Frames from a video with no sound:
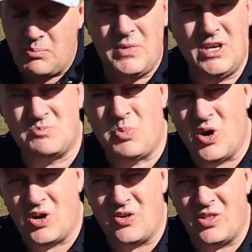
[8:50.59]
mesh
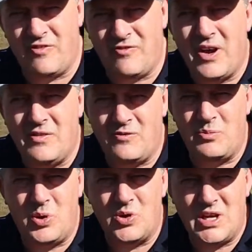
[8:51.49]
pocket on the front for
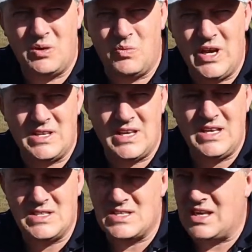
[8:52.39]
putting wet
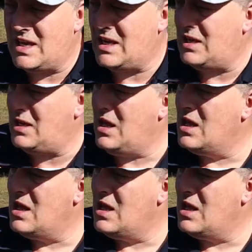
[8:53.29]
tents again.